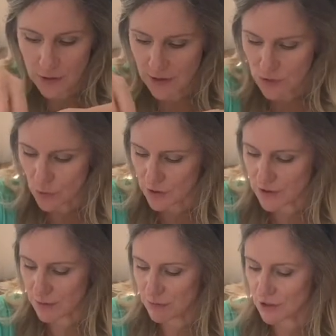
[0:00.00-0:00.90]
I squirted
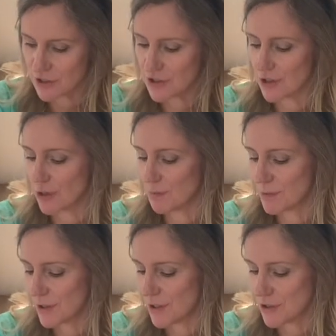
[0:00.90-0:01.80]
some dish soap
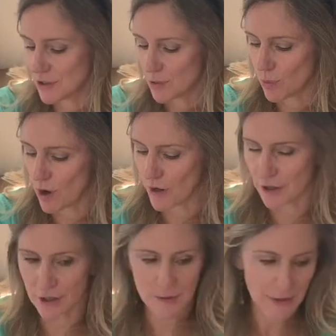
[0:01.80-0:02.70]
into the
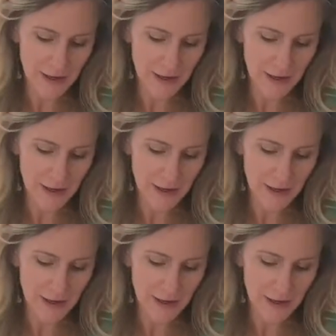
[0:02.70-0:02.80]
water.